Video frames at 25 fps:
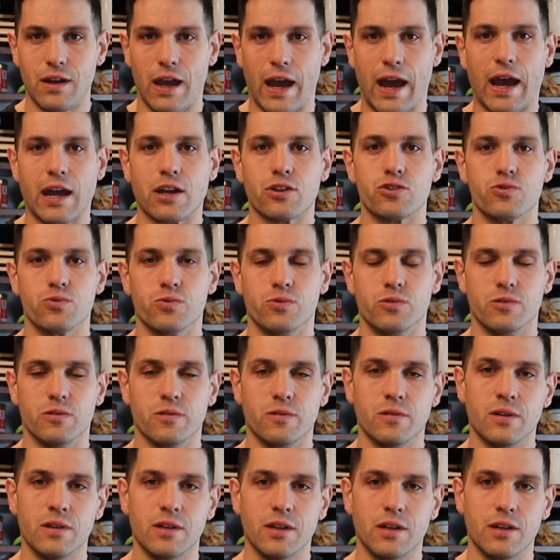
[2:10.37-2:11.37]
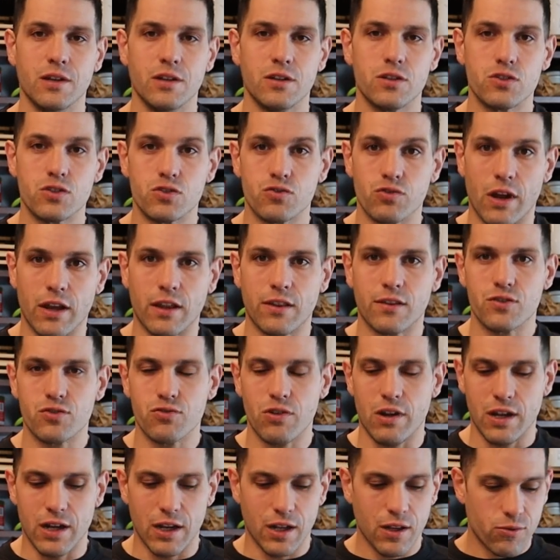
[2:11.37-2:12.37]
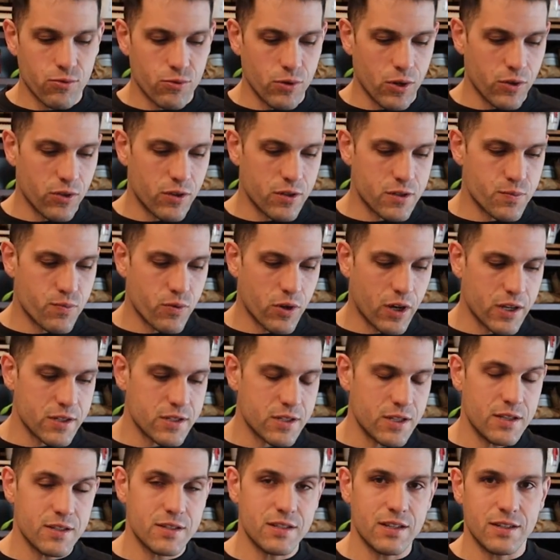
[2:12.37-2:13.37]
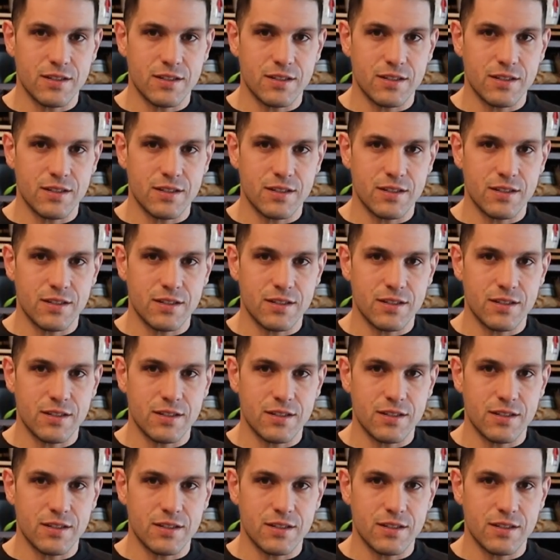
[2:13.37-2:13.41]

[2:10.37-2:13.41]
actual strength training throughout this process.